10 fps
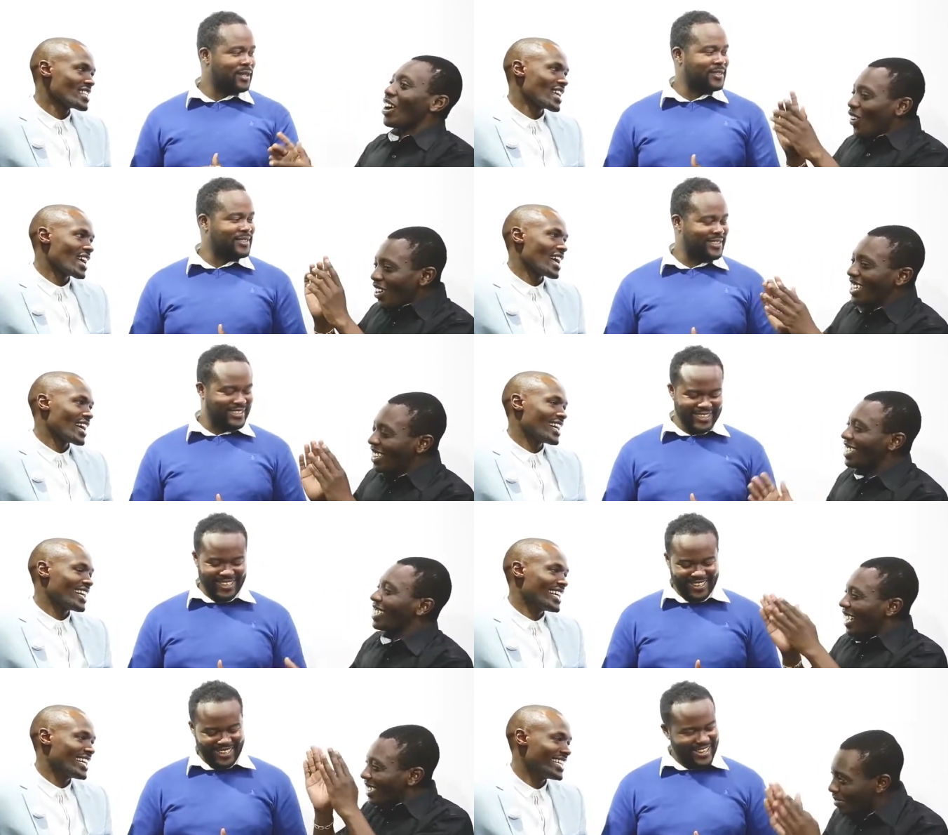Speaker 1: the only thing
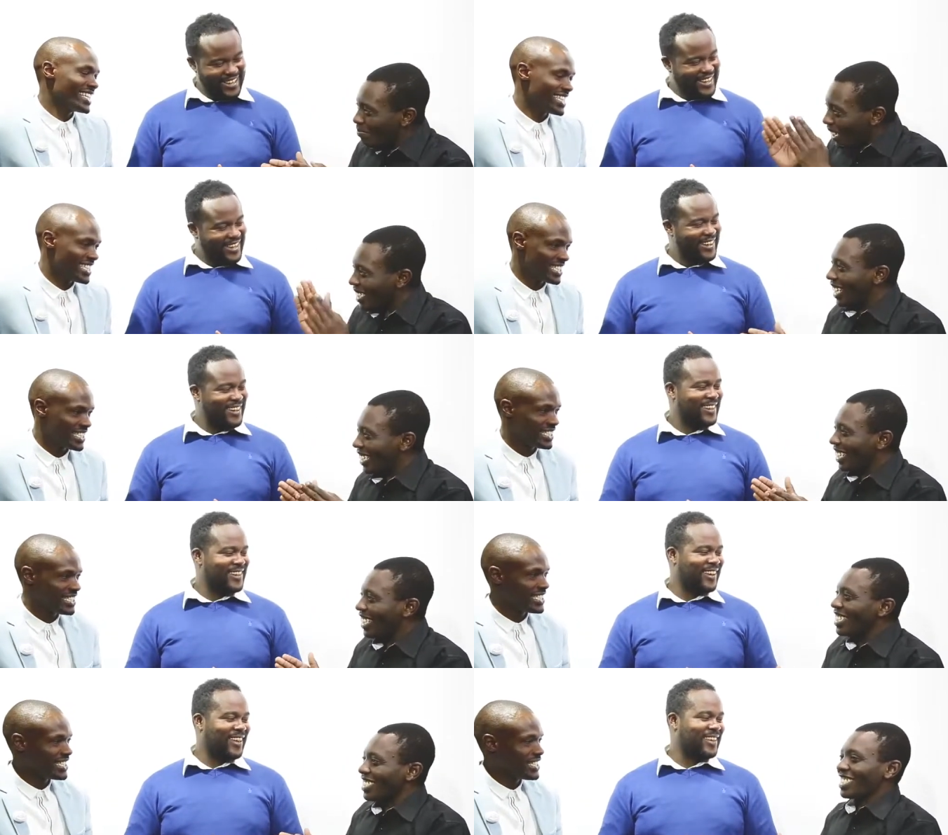that mattered
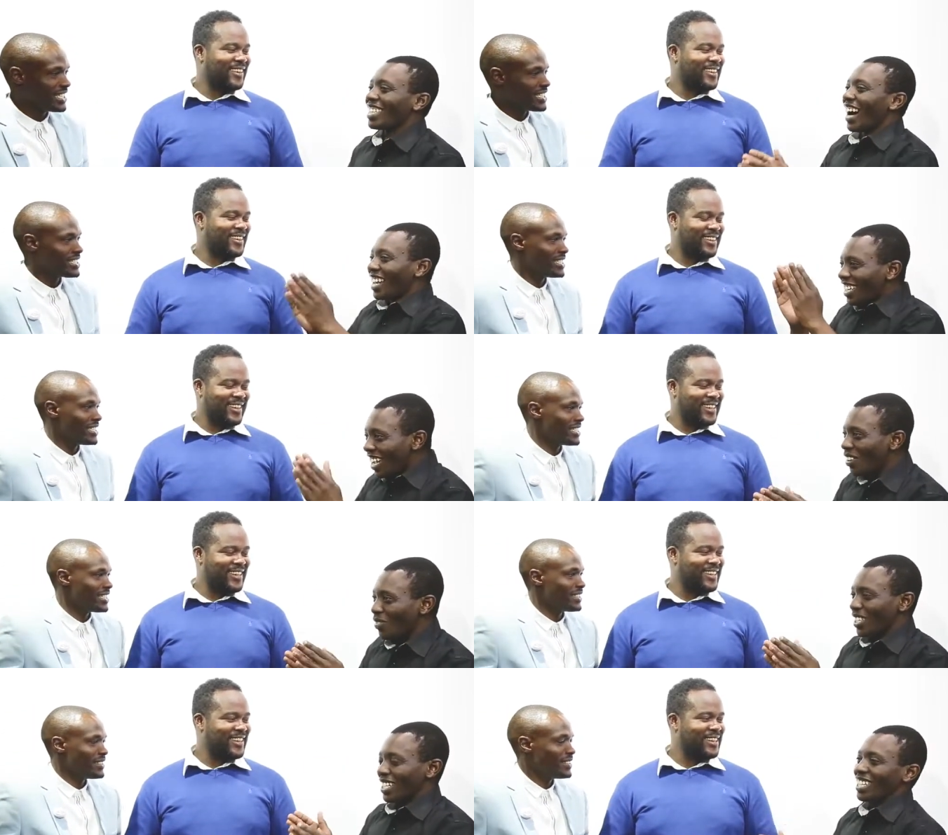is, at the end
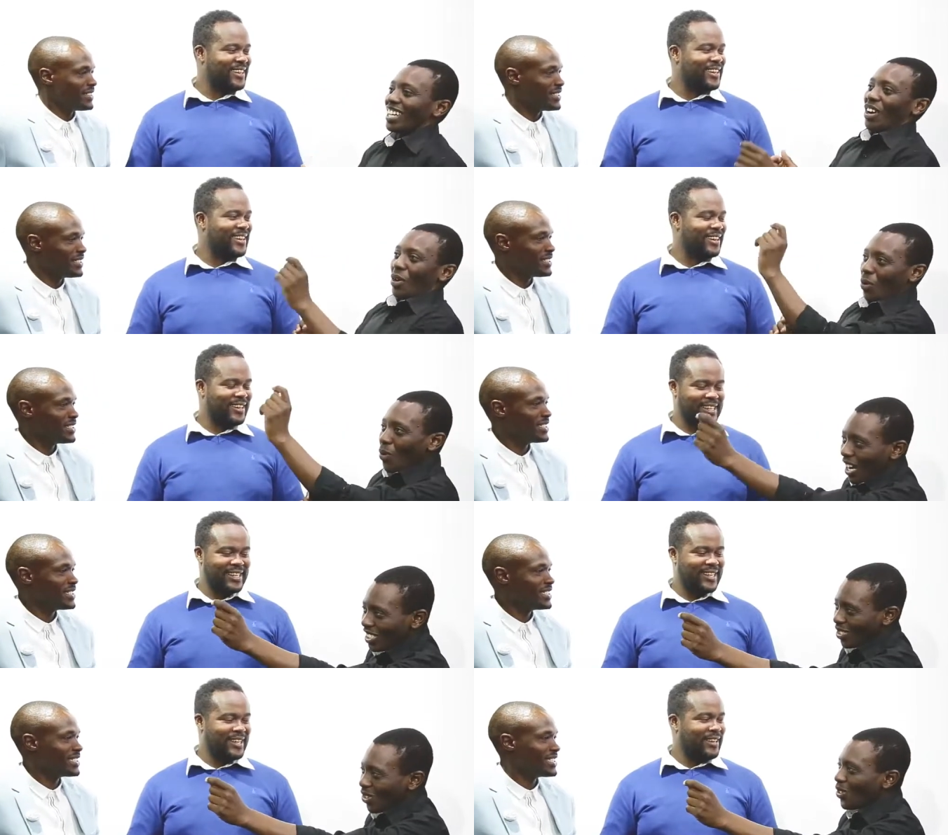of the day, who
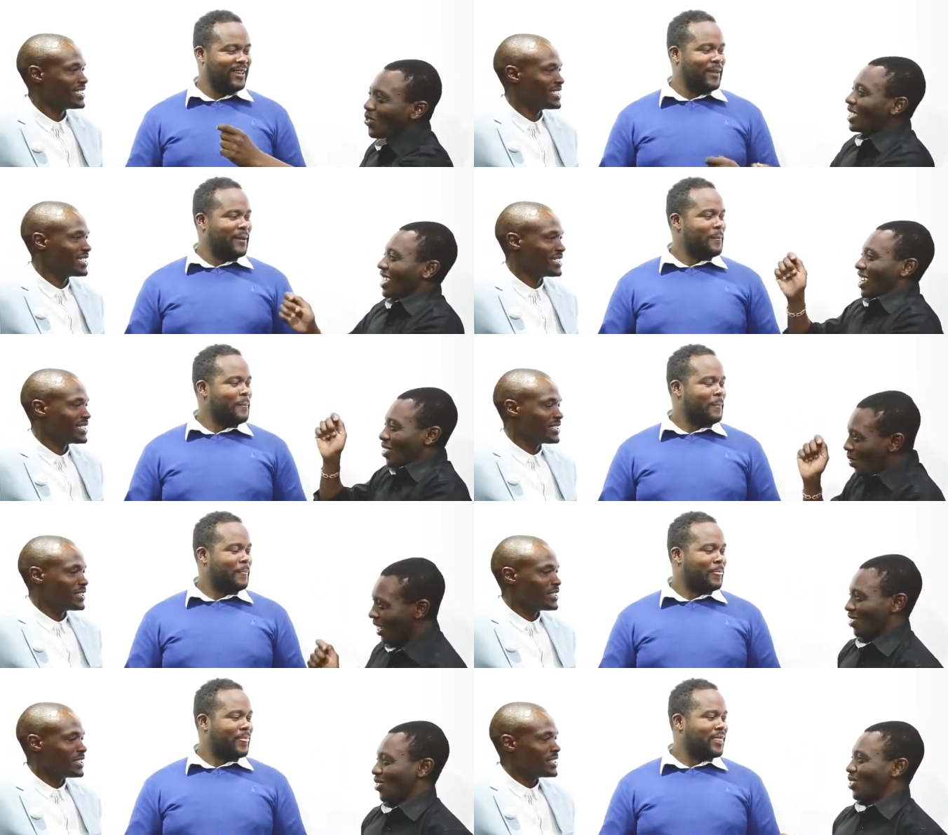has scored what and who
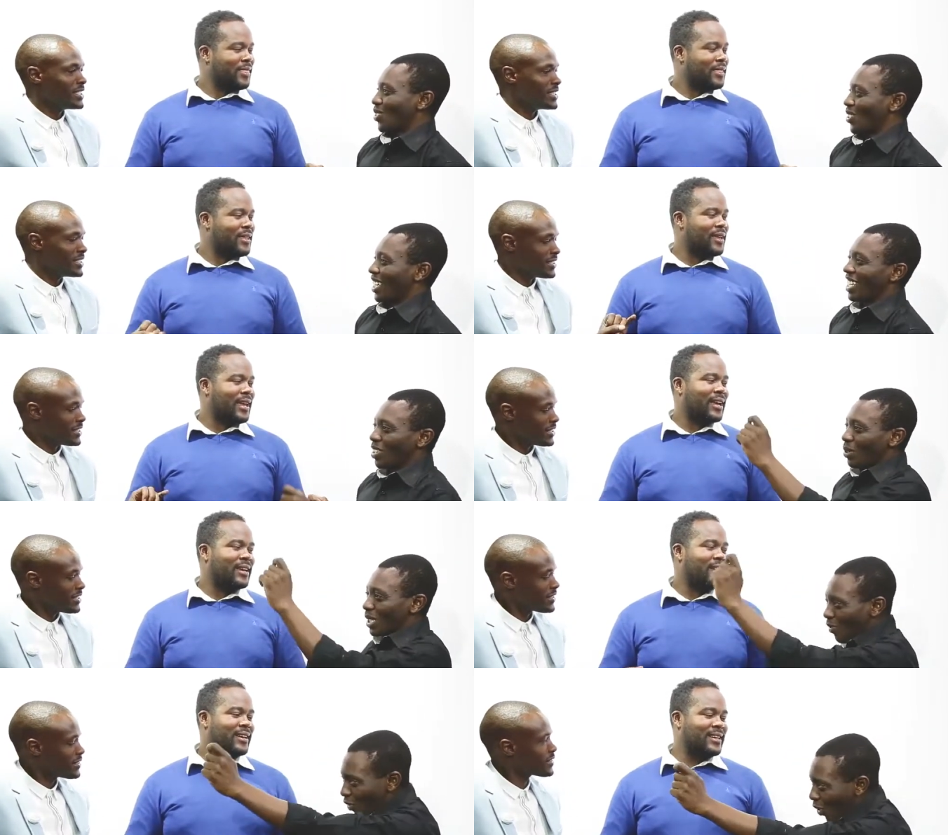has not scored. It
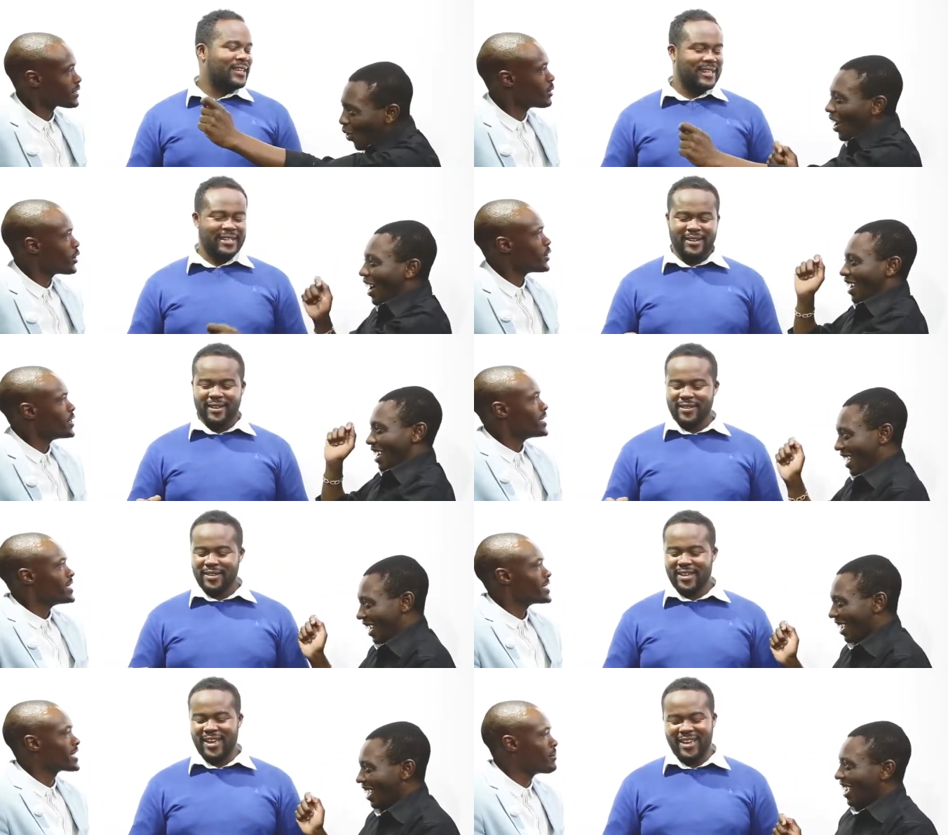was
Speaker 2: four nil.
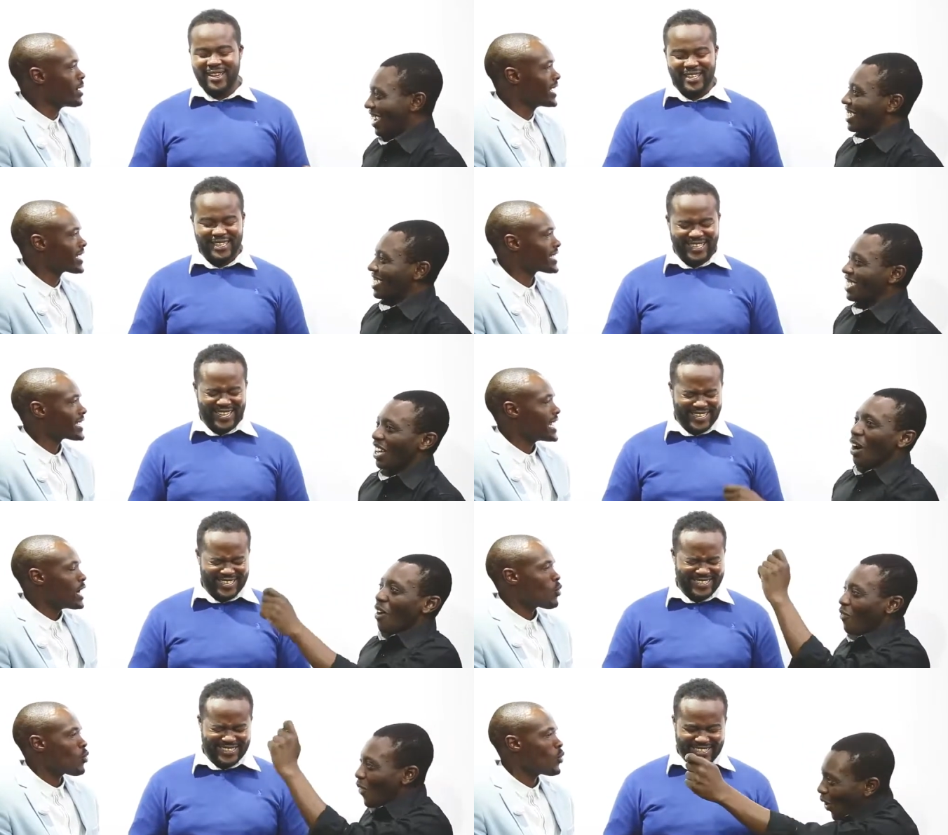Dribblings!
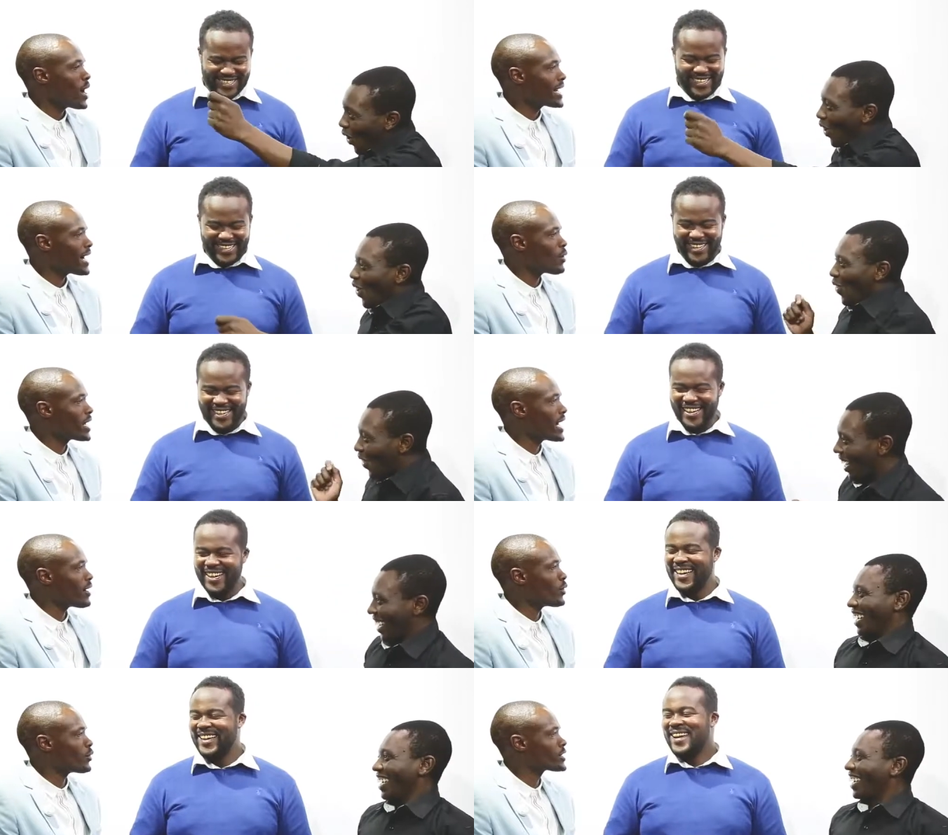four
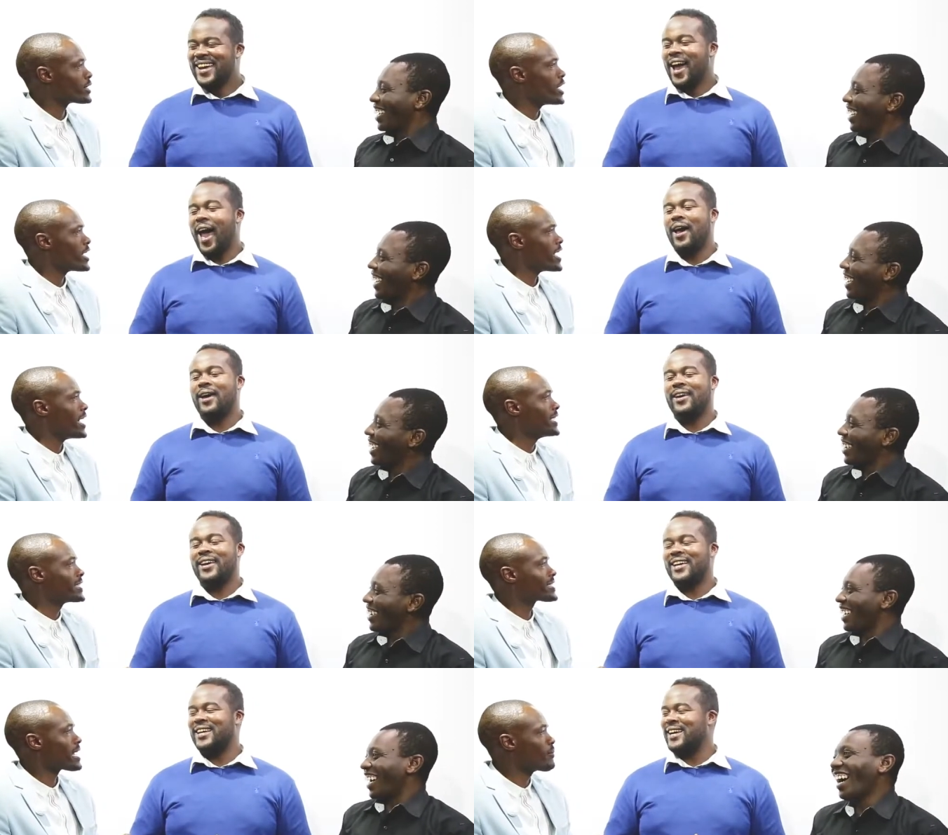one.
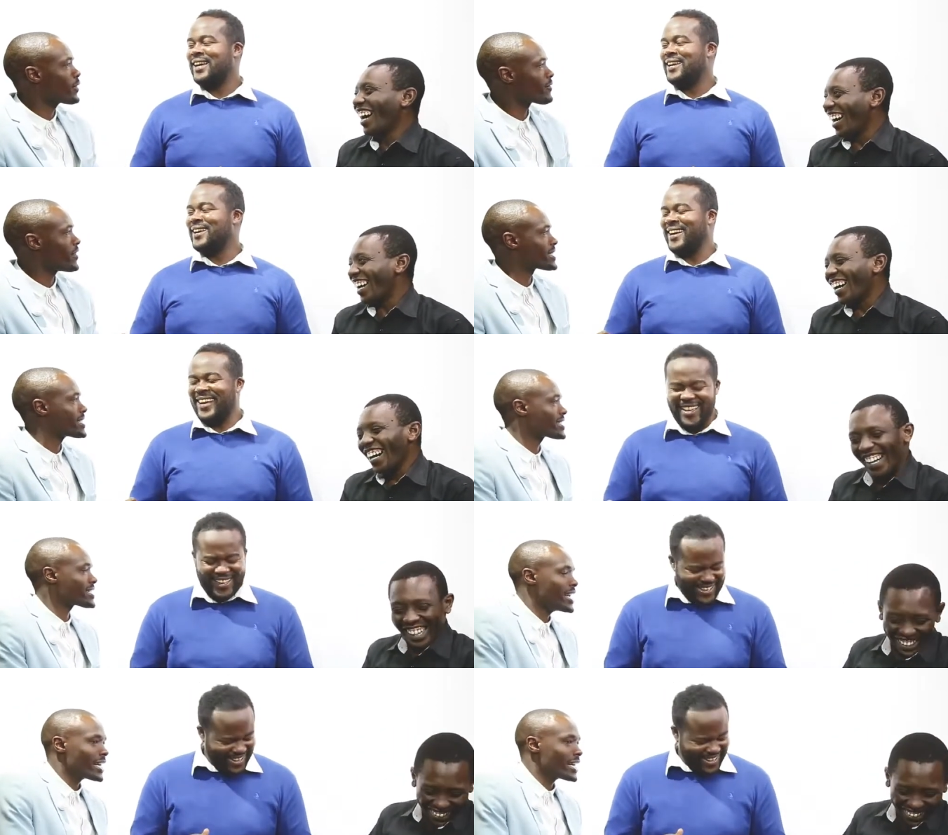eighty something versus